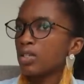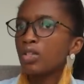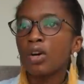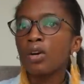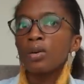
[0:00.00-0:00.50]

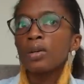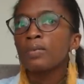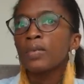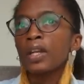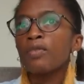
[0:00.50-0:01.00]
So
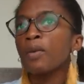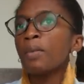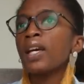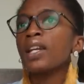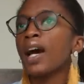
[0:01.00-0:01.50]
if a
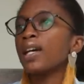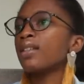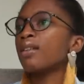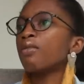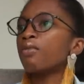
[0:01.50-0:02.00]
man
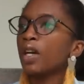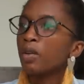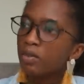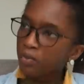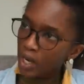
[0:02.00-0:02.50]
has a
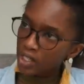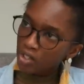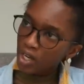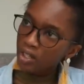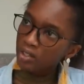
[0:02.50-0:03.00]
very
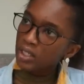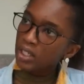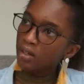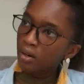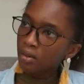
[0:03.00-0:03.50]
fragile
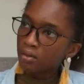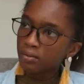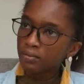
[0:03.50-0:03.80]
ego,